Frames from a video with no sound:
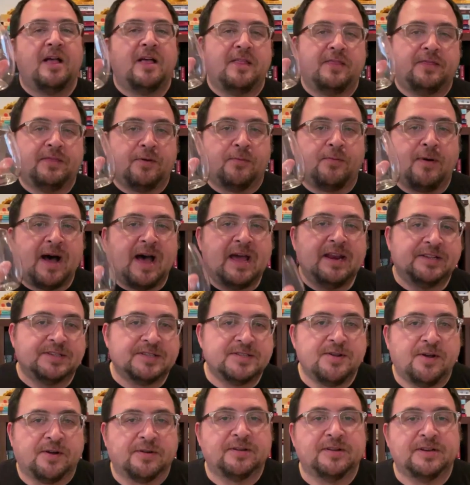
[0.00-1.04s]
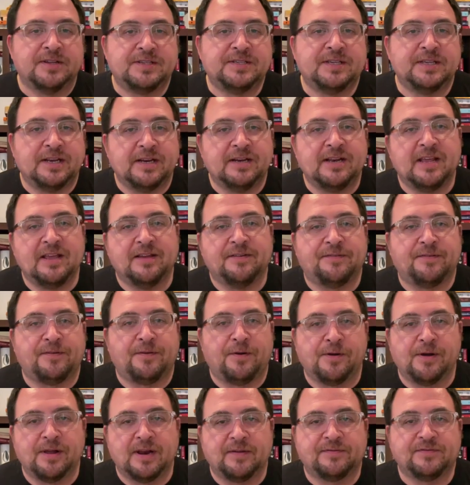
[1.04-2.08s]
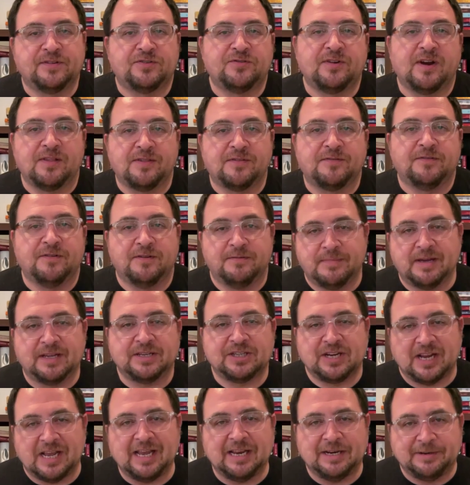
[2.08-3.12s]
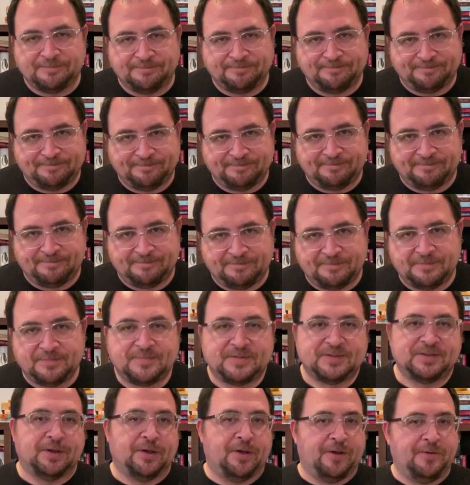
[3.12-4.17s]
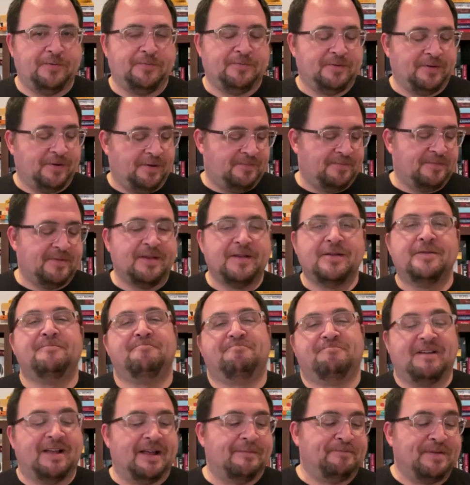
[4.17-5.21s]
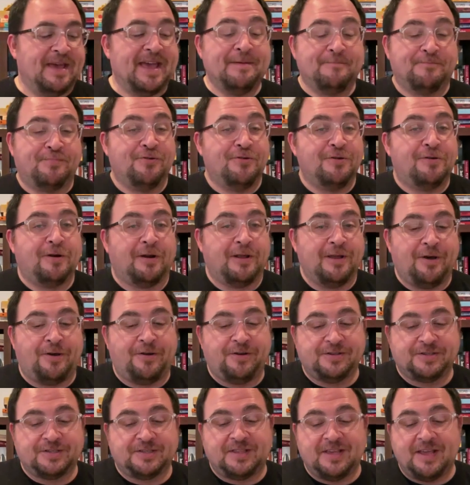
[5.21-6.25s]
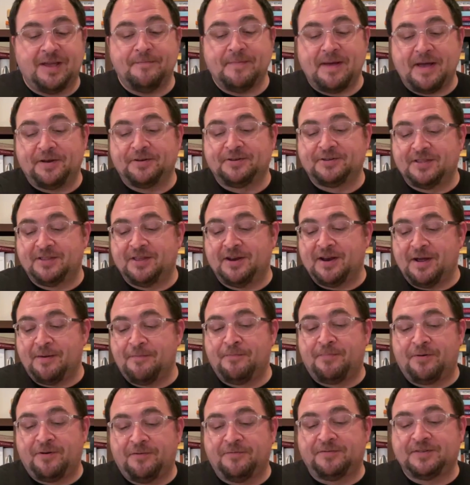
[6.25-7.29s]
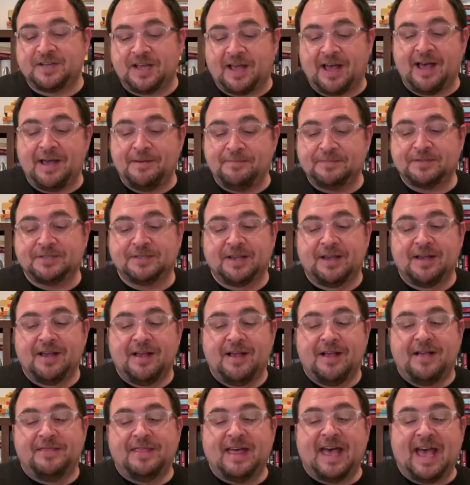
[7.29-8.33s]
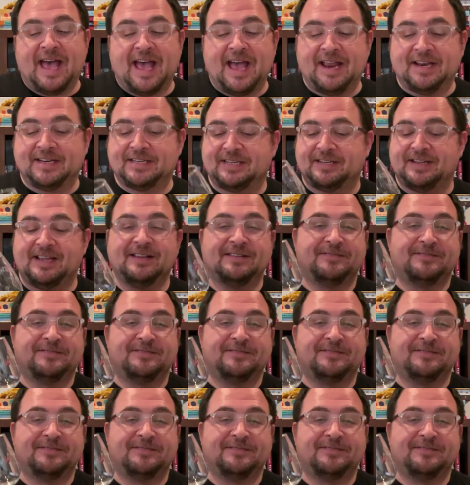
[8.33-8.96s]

The wine is not going to sit in here for long enough to transfer much heat. So, being brutally honest, the number of times that